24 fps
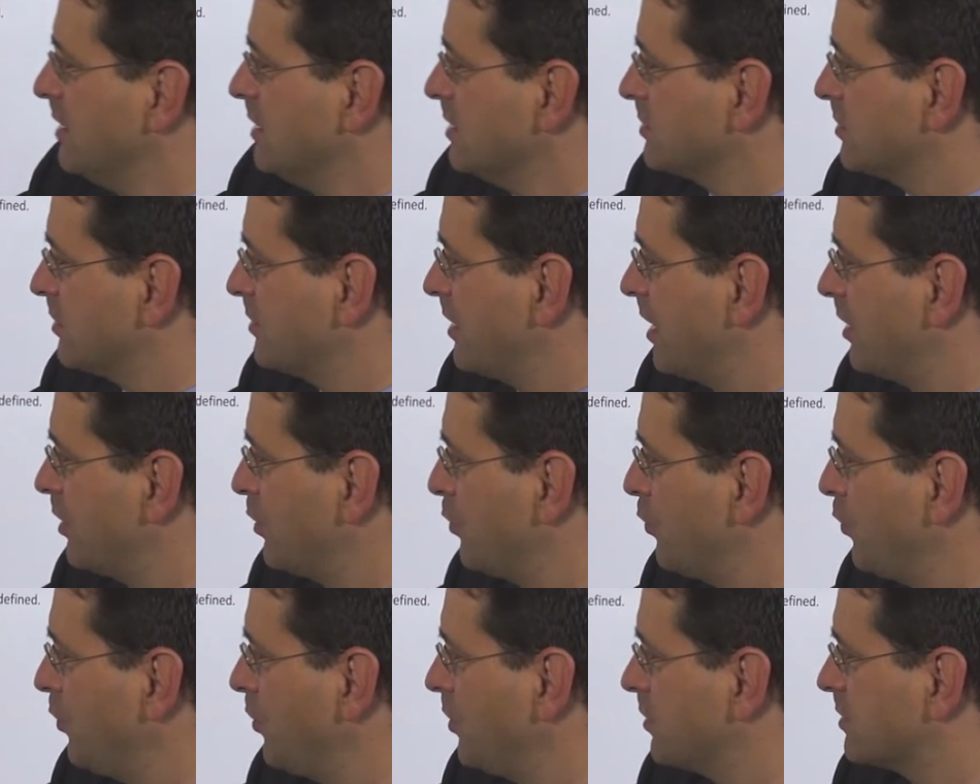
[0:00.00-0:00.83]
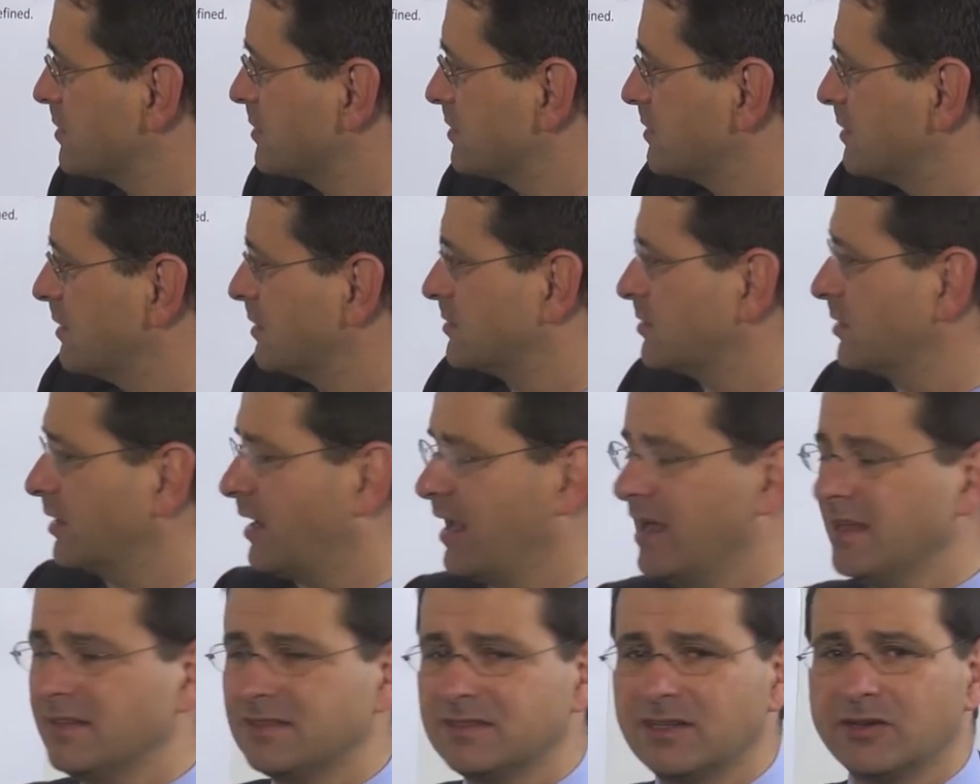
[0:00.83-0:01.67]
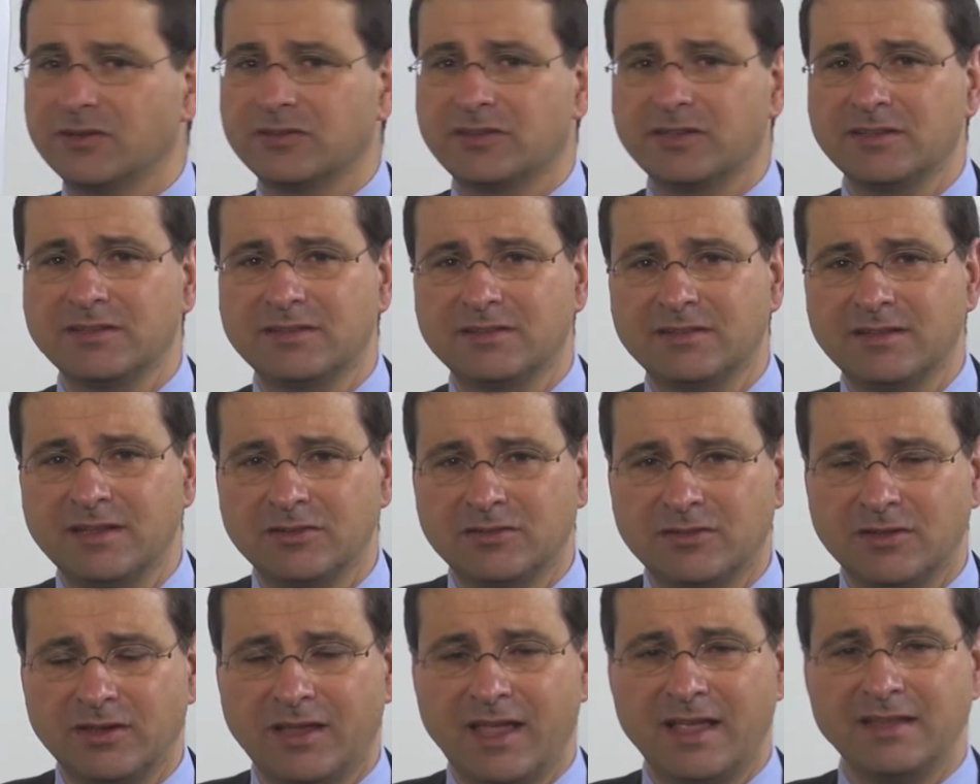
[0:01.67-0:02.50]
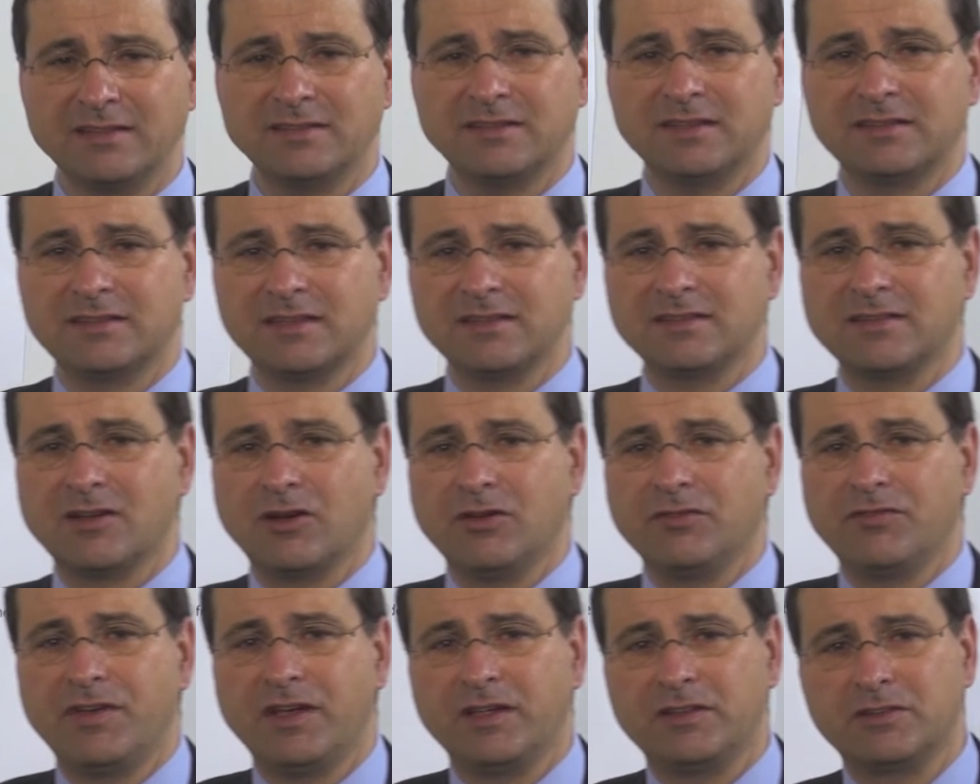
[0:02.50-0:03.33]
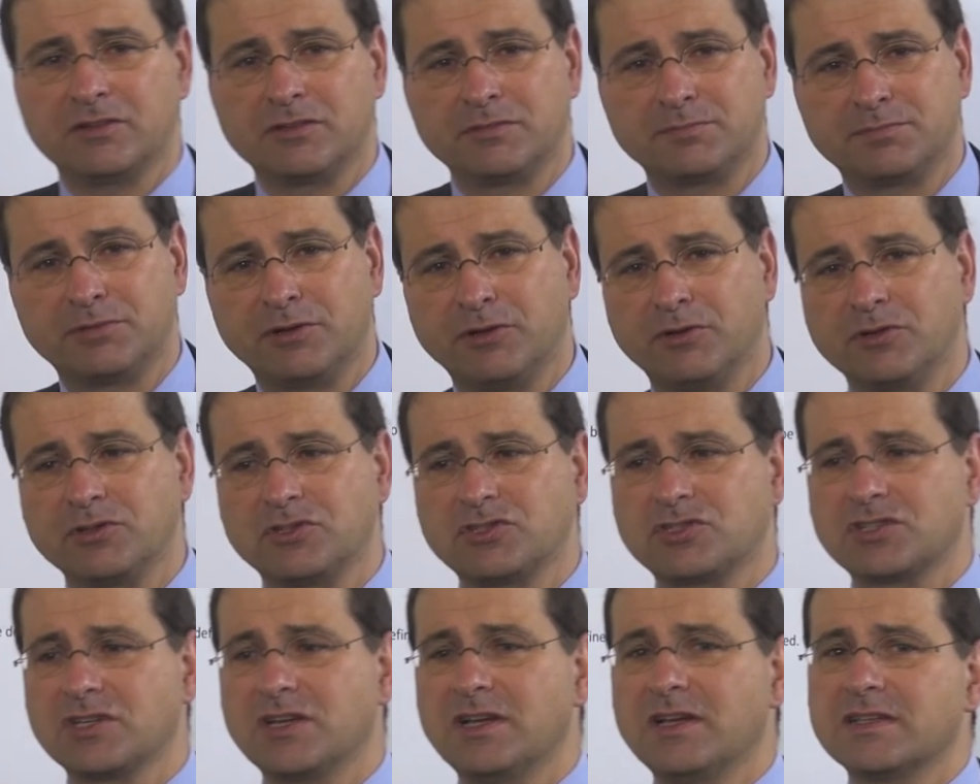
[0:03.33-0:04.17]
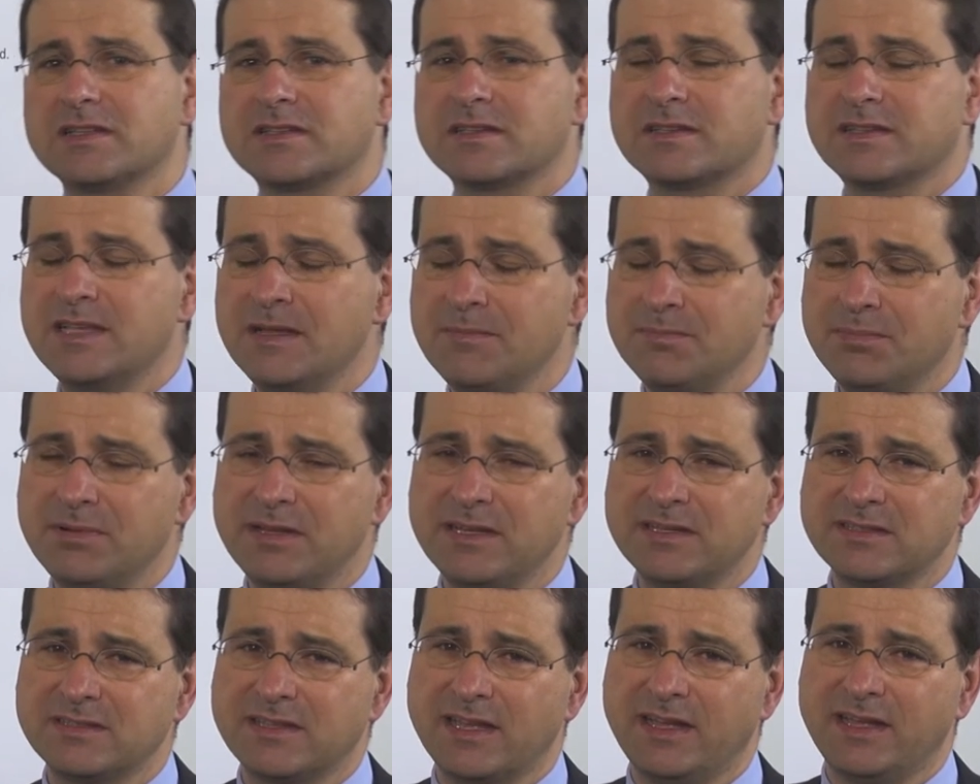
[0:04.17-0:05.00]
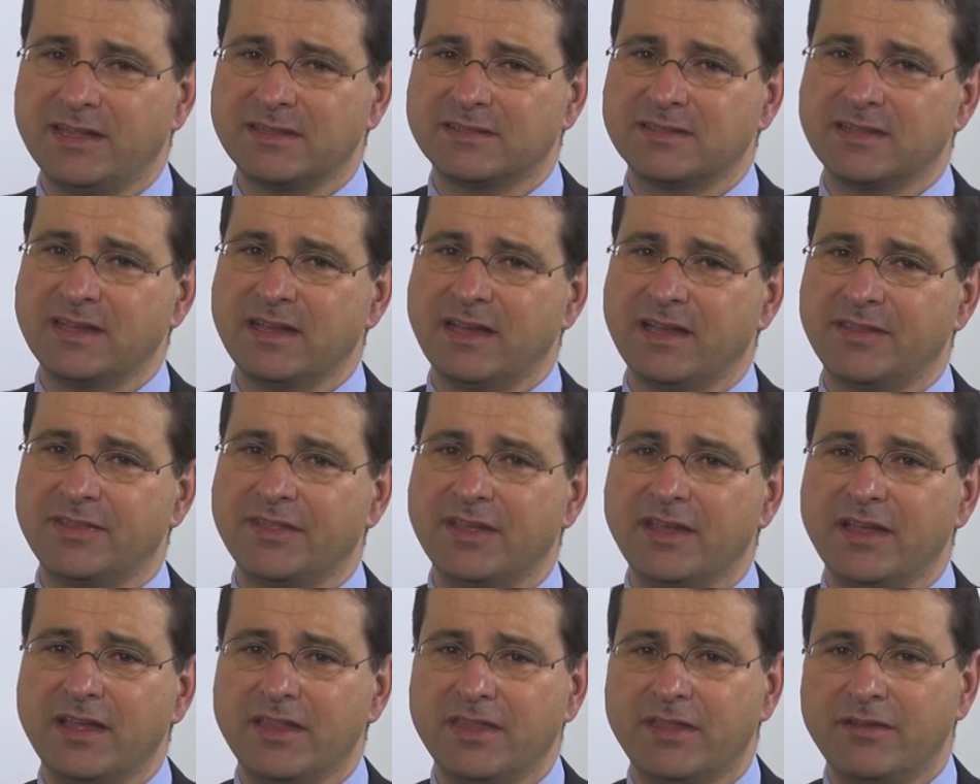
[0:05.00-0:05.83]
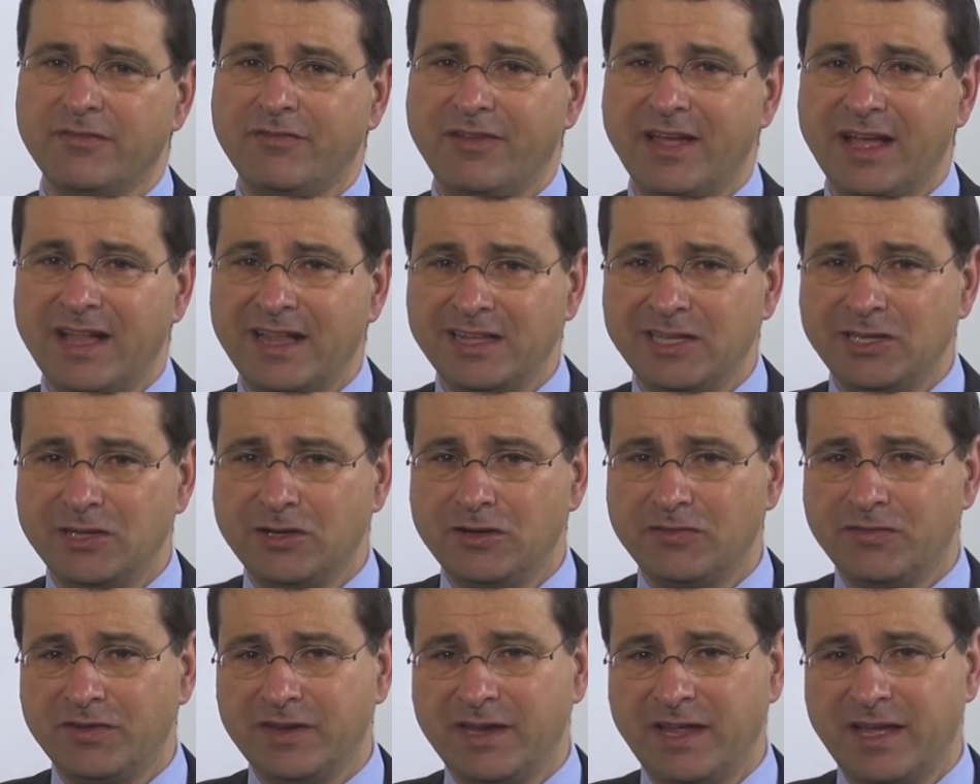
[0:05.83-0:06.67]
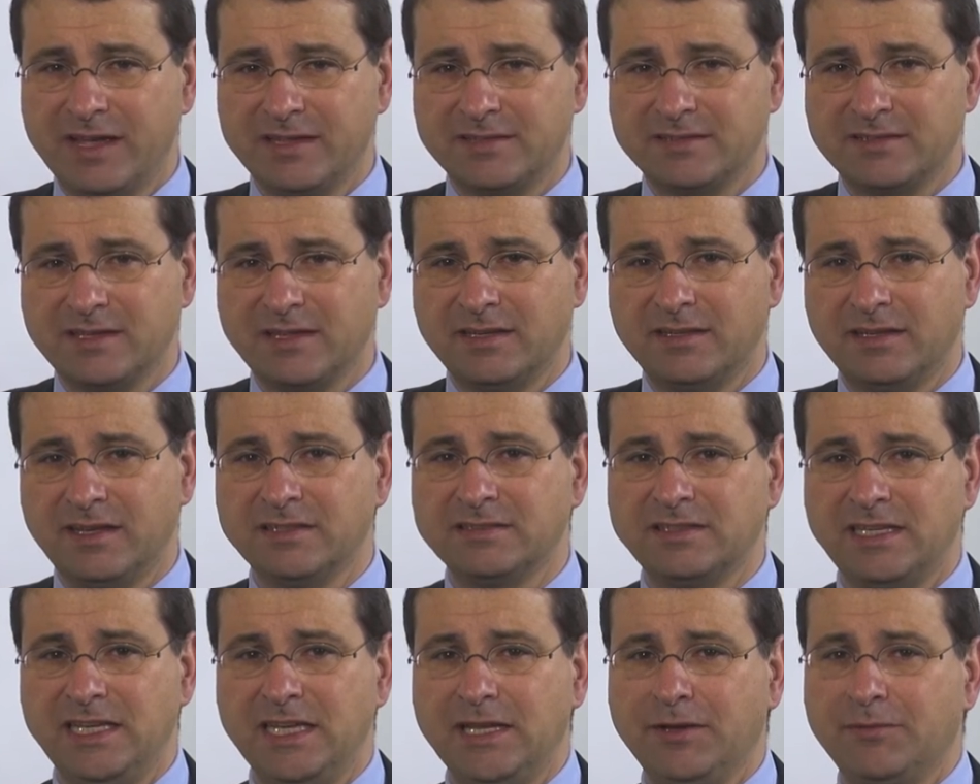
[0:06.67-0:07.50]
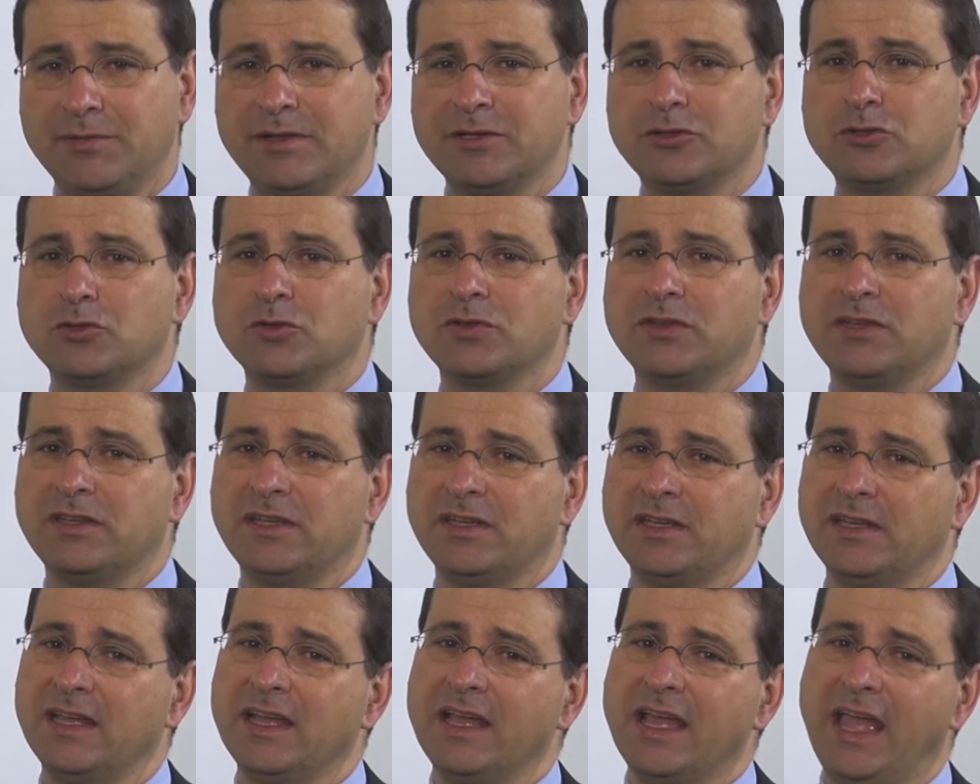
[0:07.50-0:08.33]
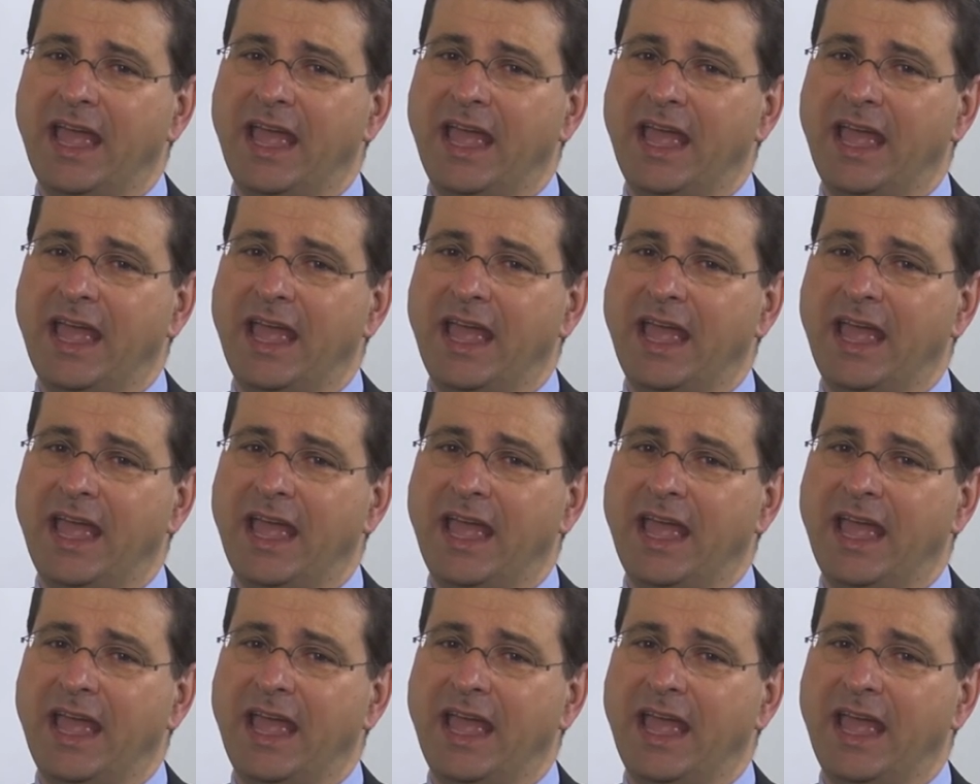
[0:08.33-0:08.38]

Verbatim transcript: So in other words, the stochastic discount factor approach simply states that the value of an asset is equal to the